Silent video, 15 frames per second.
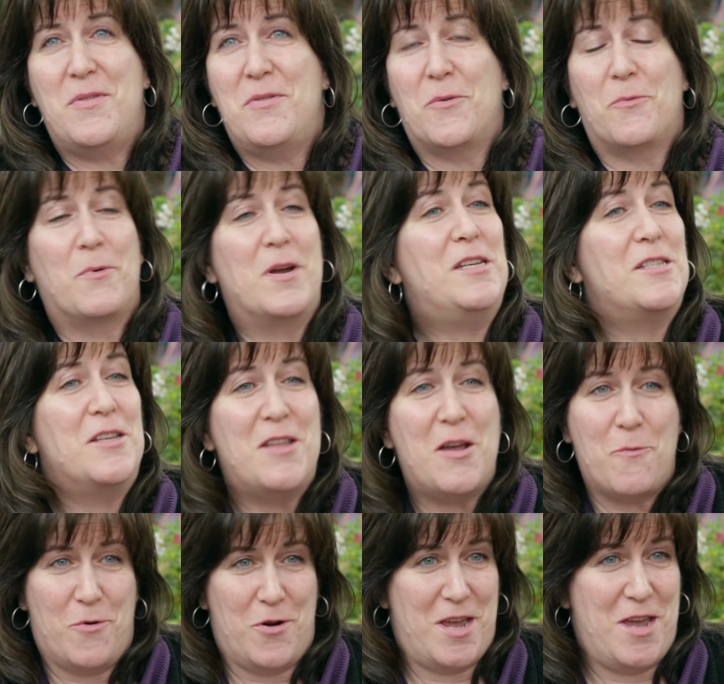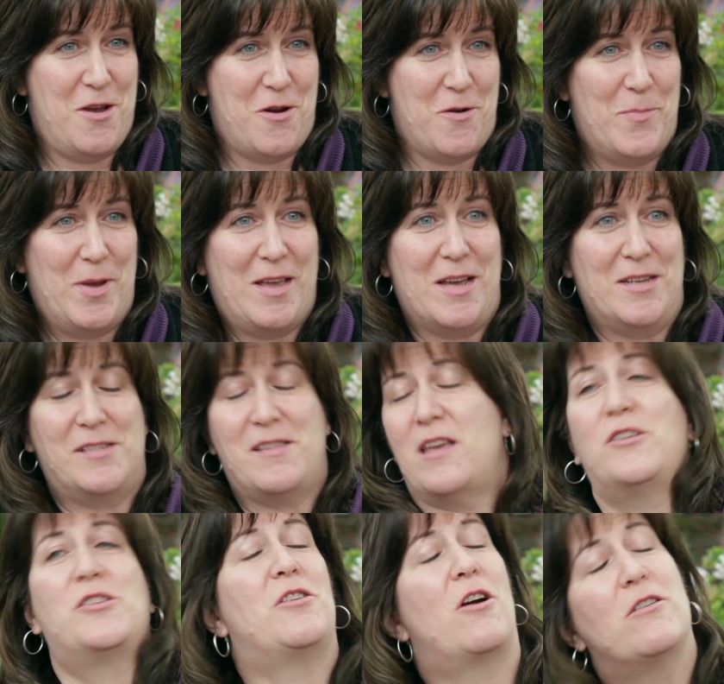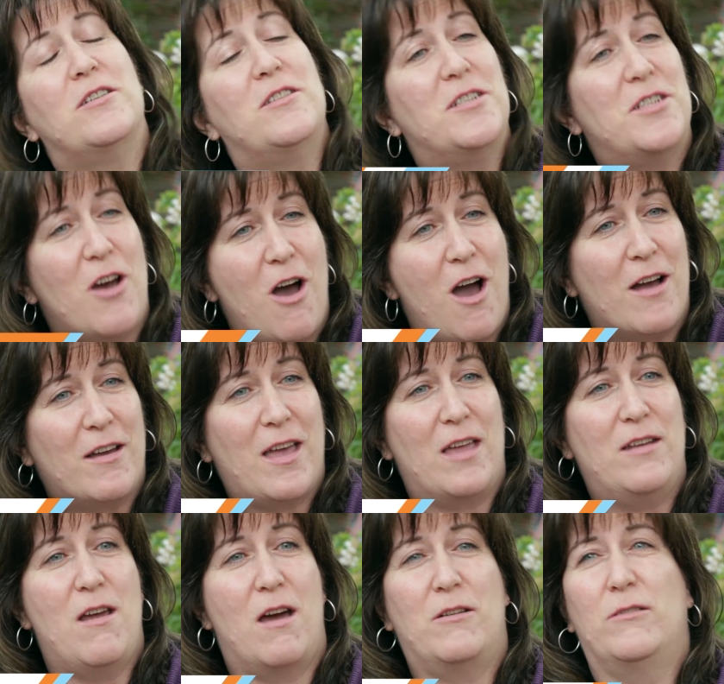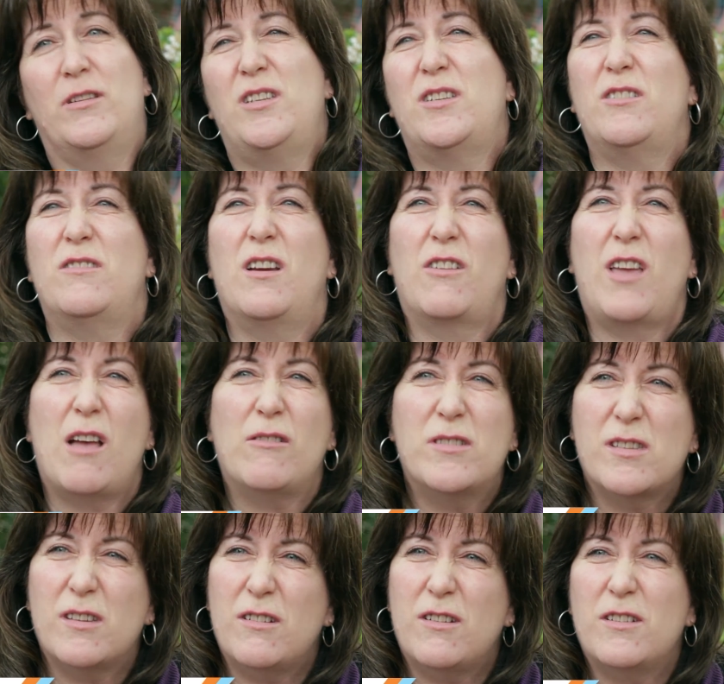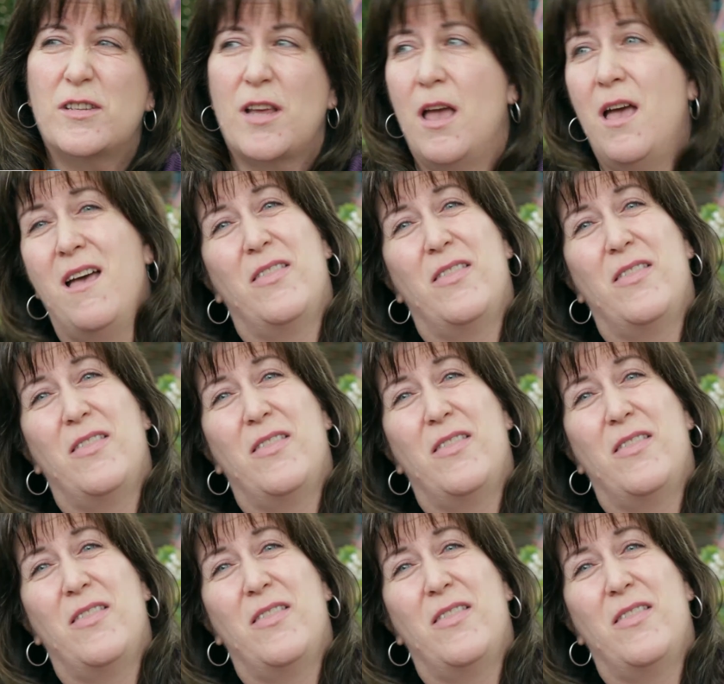The reason that we're here, because they started to talk, not only to their counselors,